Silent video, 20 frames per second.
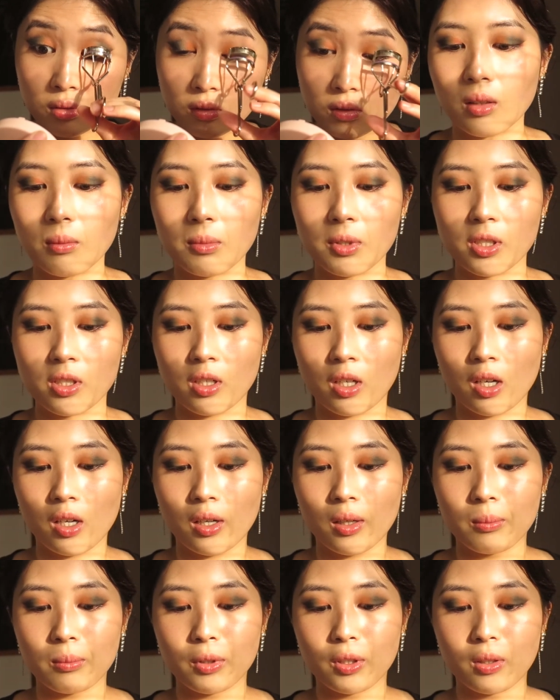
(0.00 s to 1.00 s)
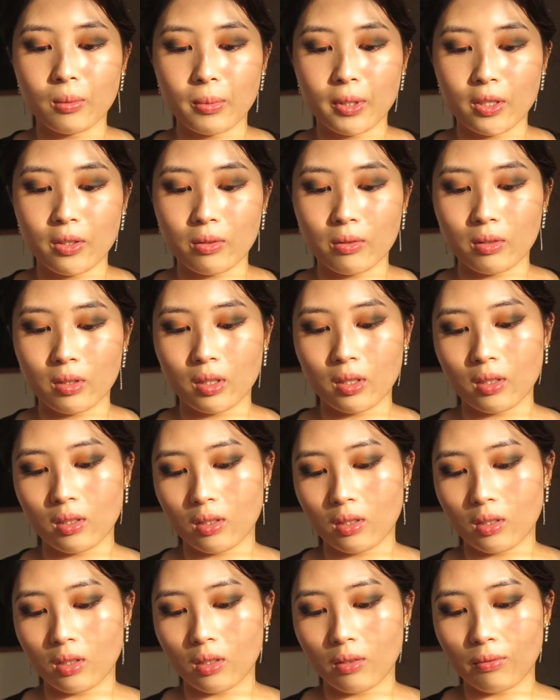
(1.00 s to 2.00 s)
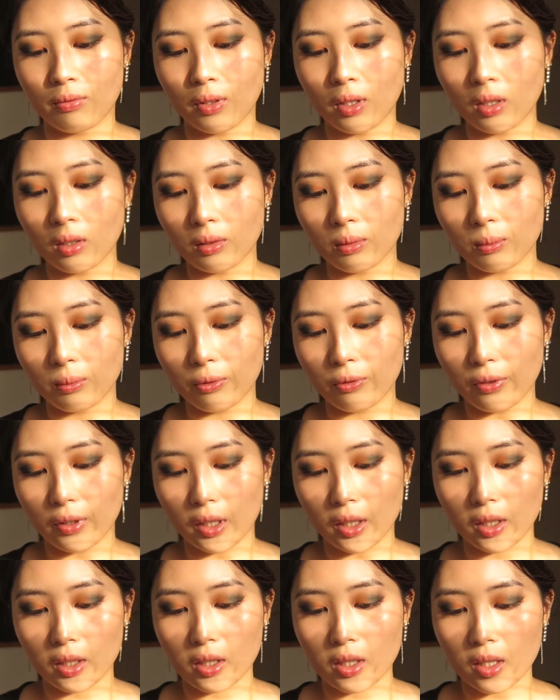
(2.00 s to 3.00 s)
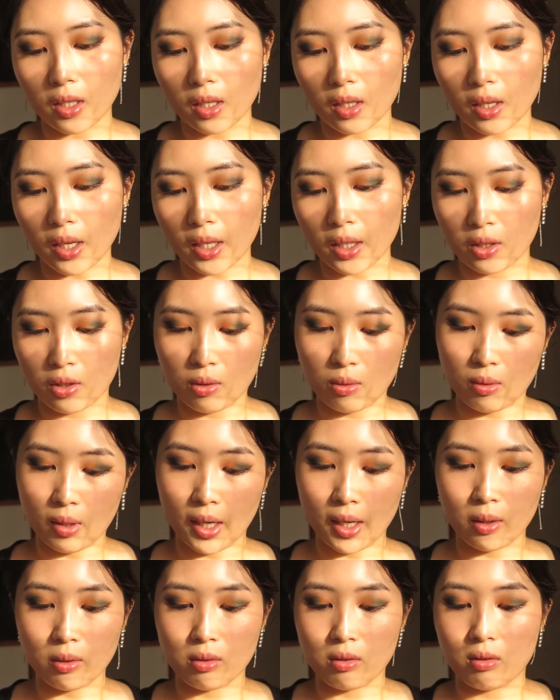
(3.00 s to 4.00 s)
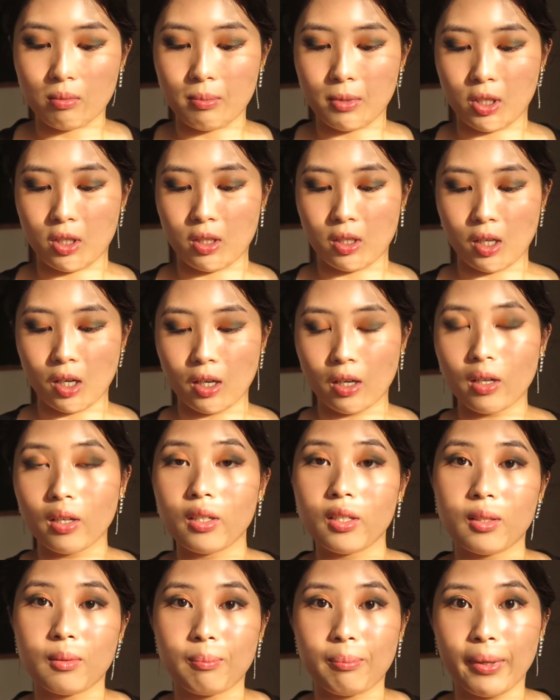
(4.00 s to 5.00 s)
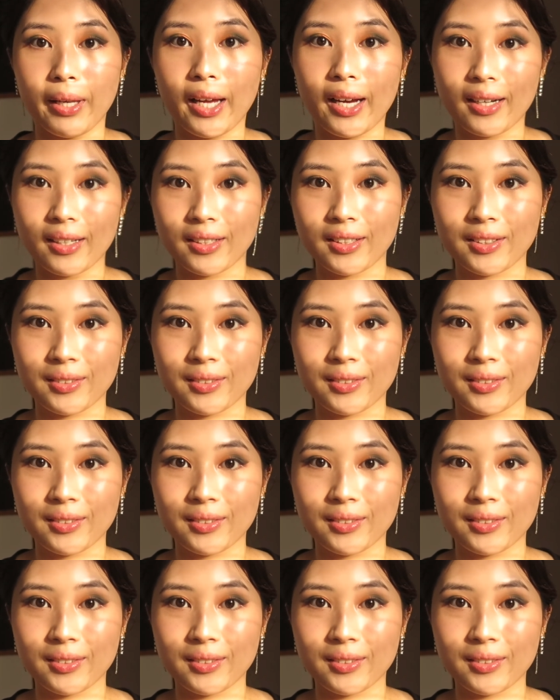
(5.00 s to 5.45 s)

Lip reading: The mascara I'm going to be using is the Volume Fix Etude House Mascara in black.